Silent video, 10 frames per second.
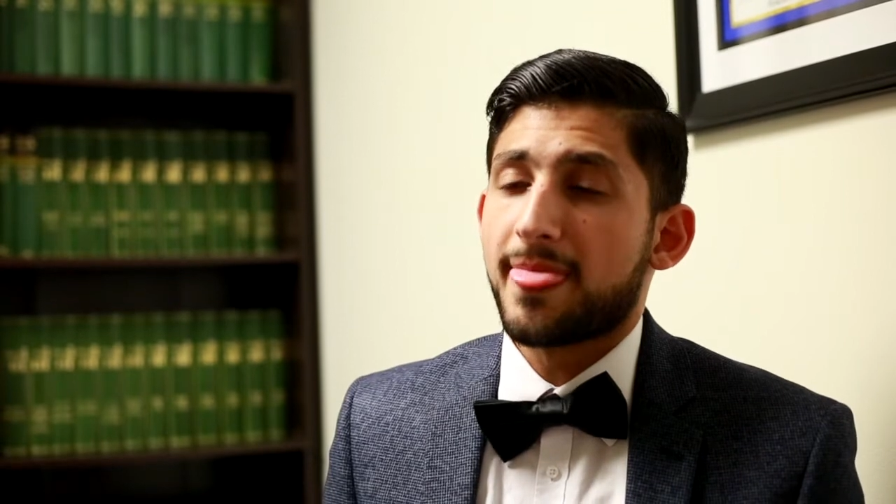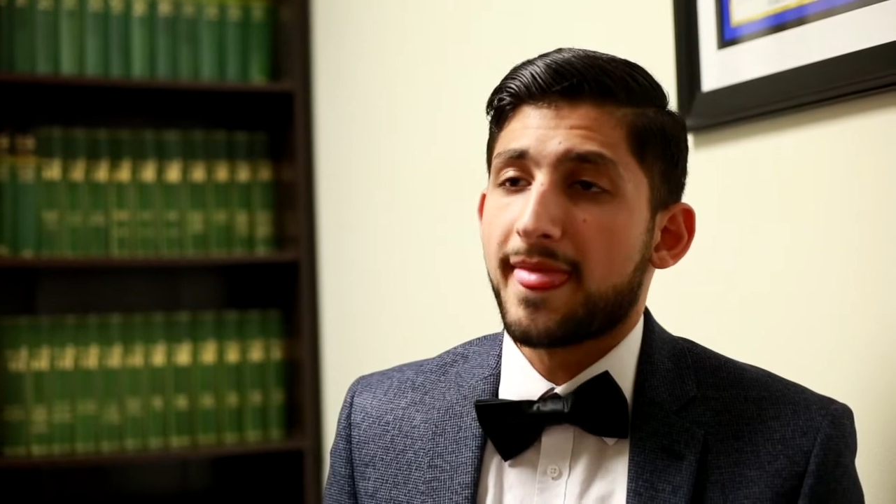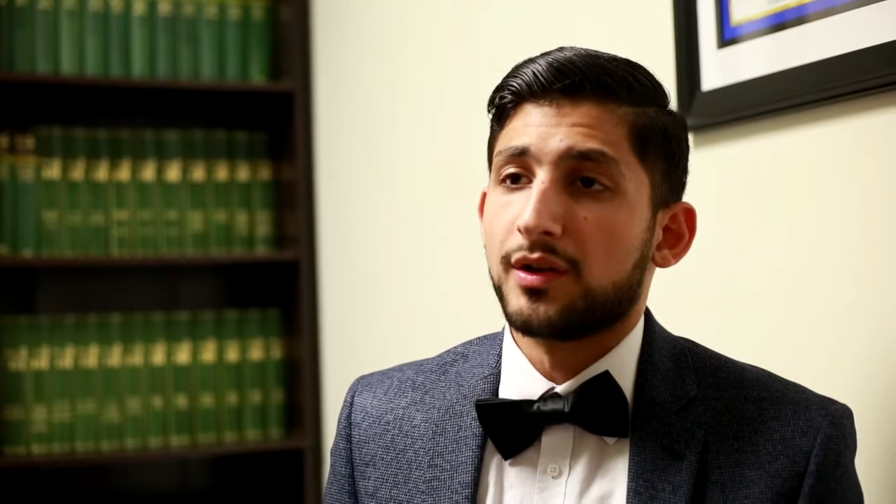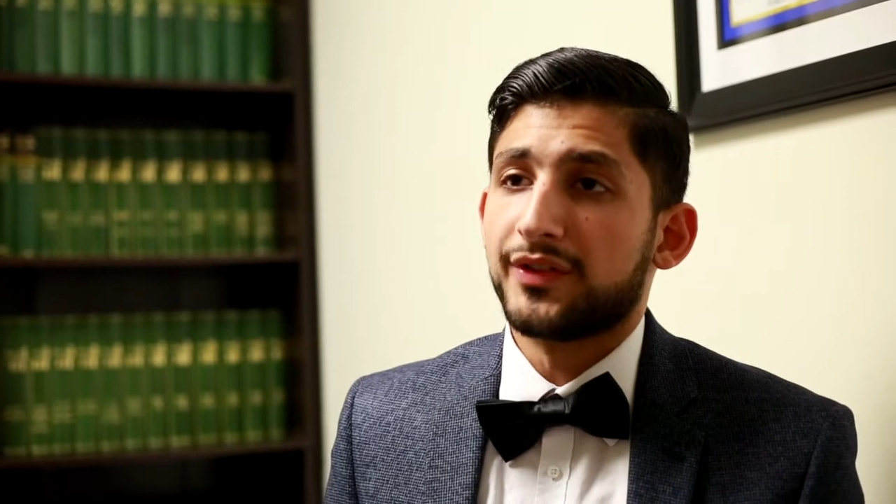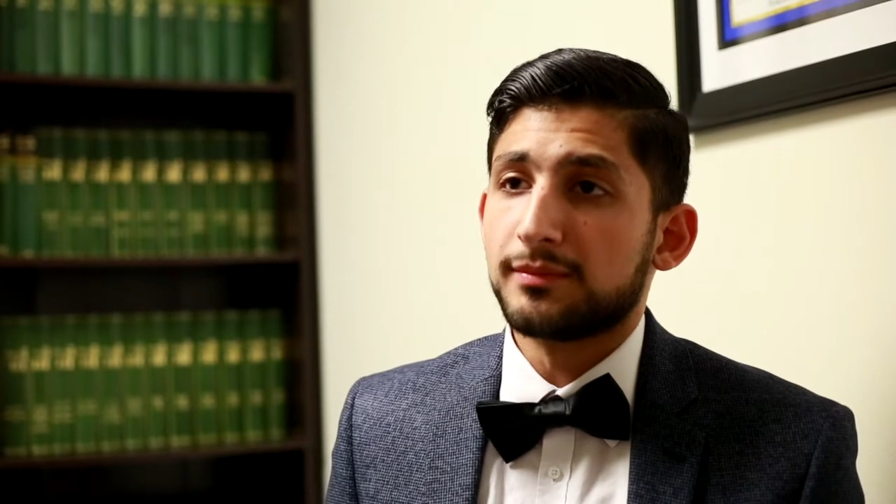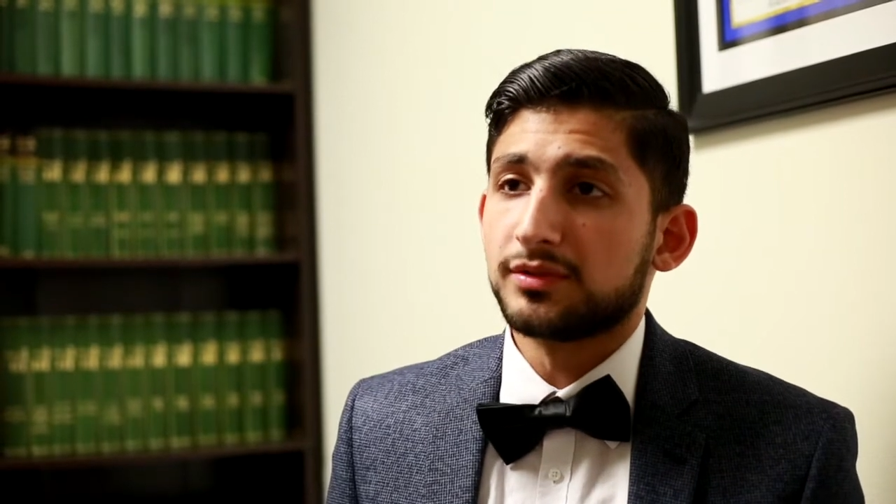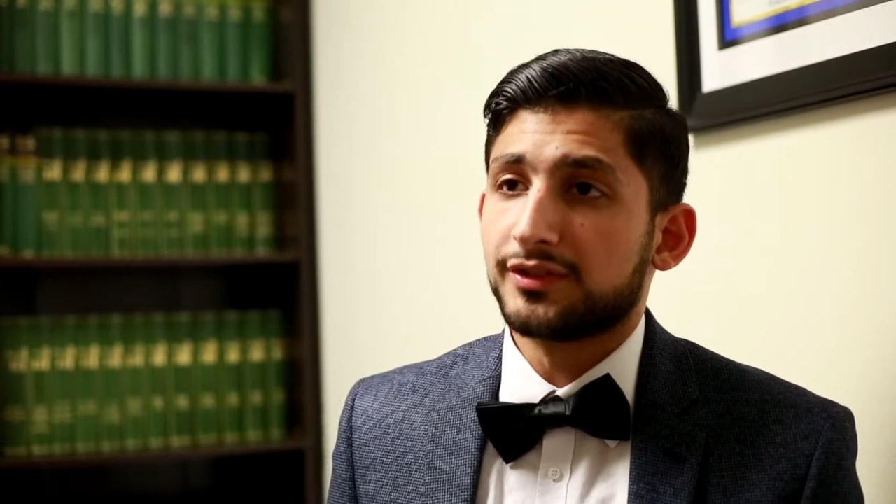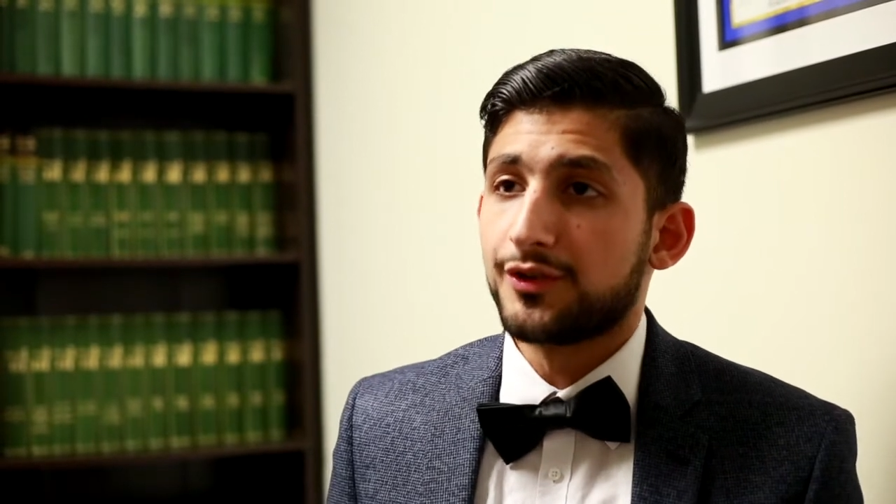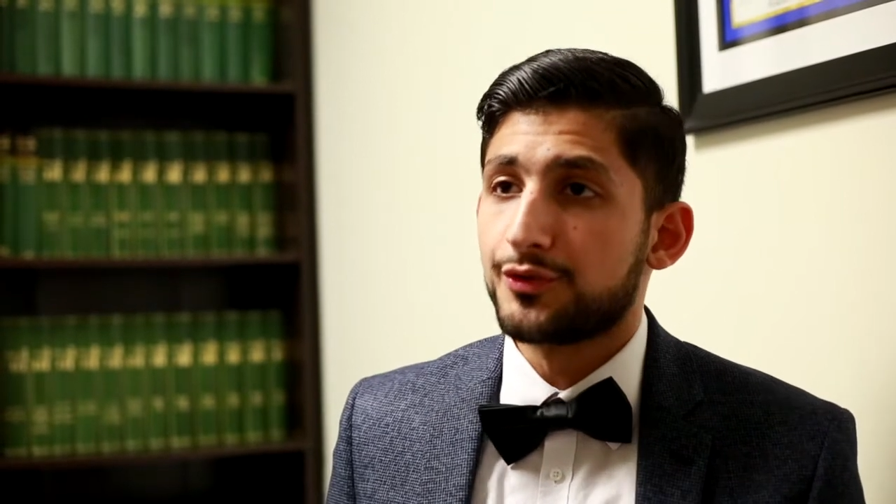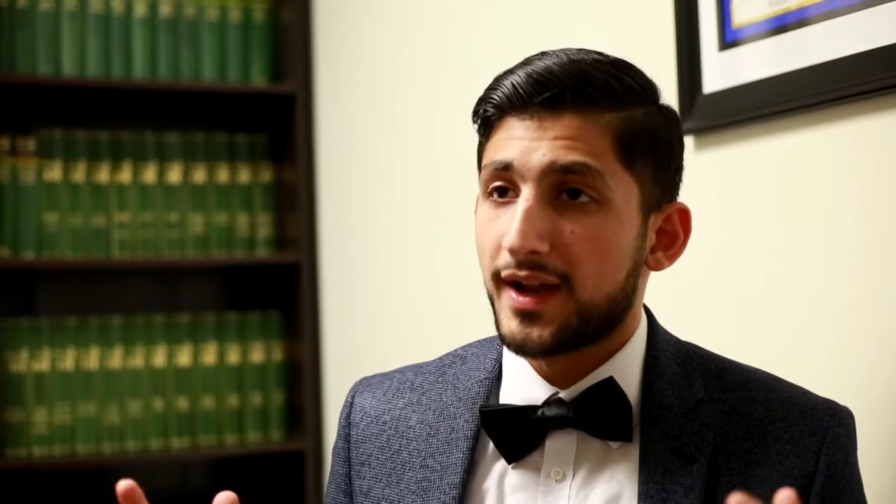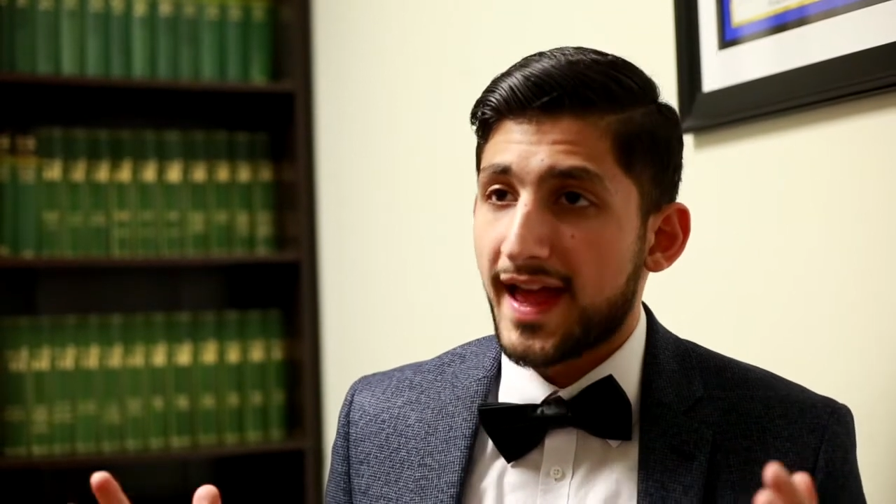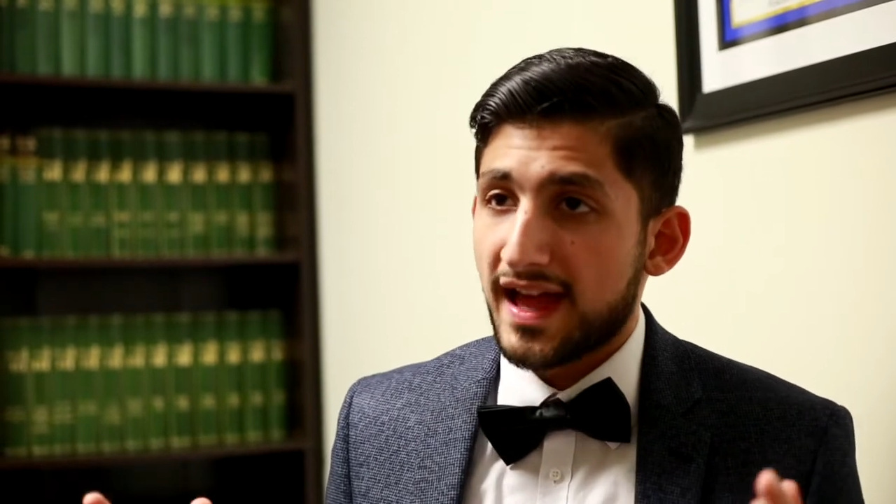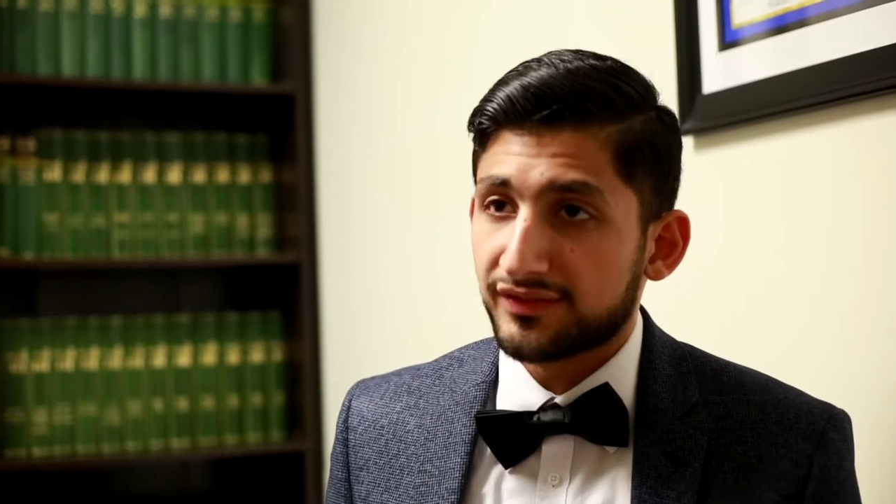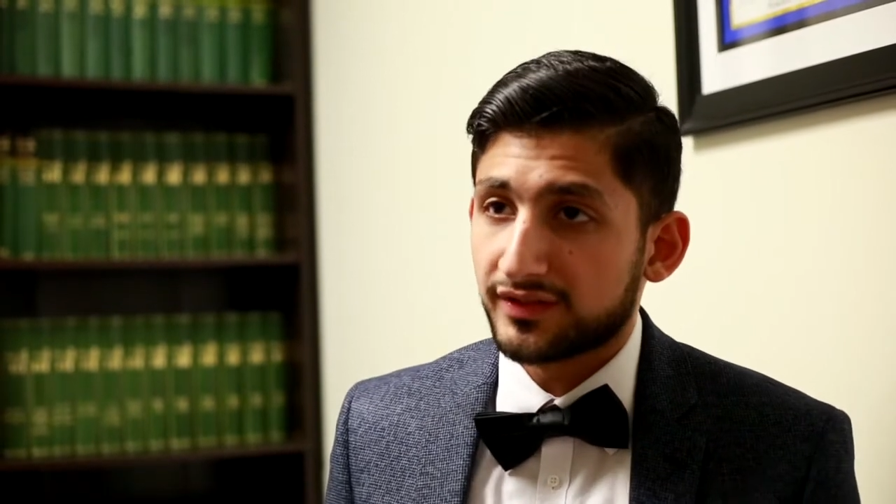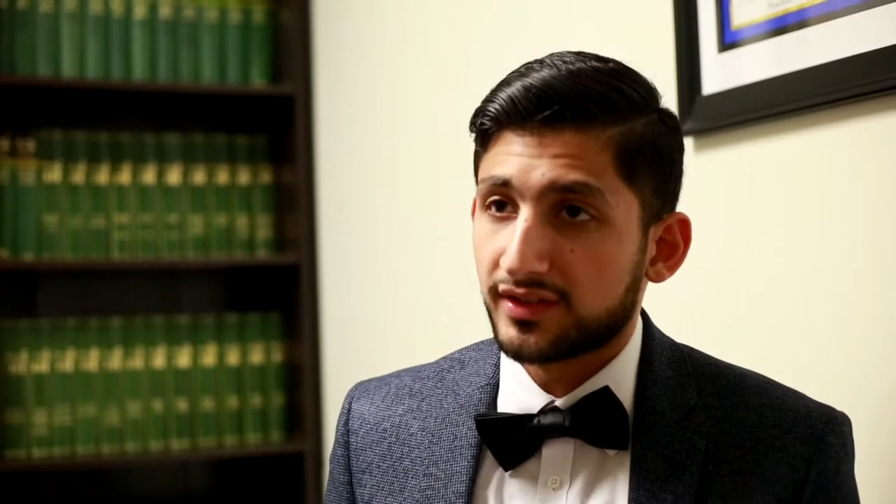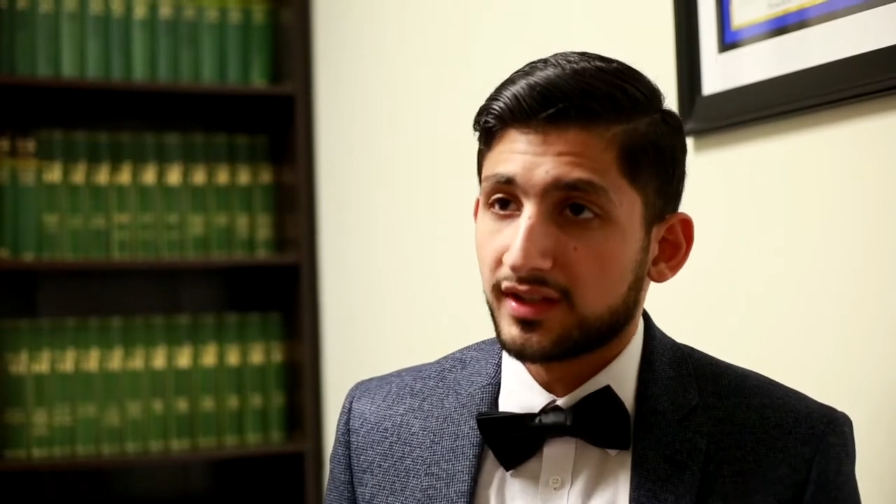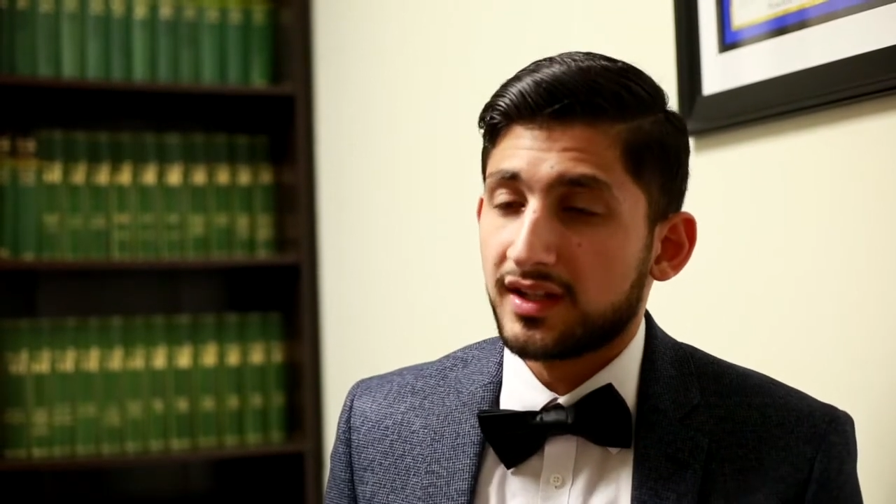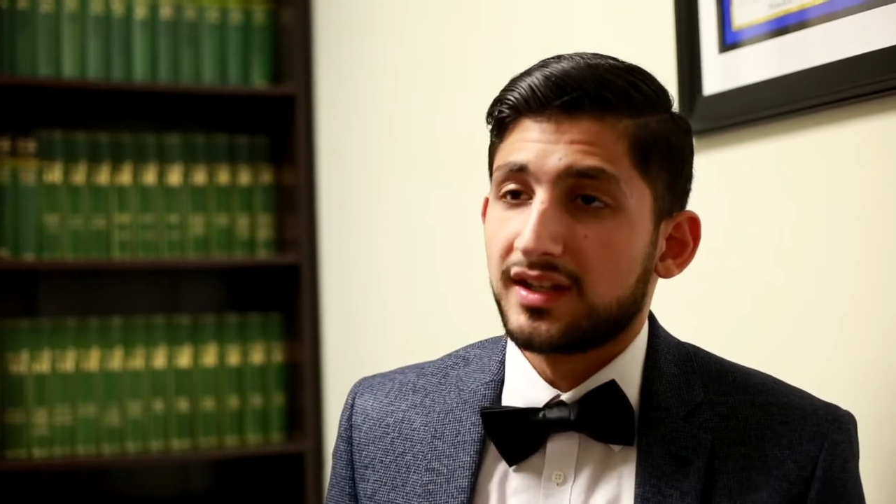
I was able to draft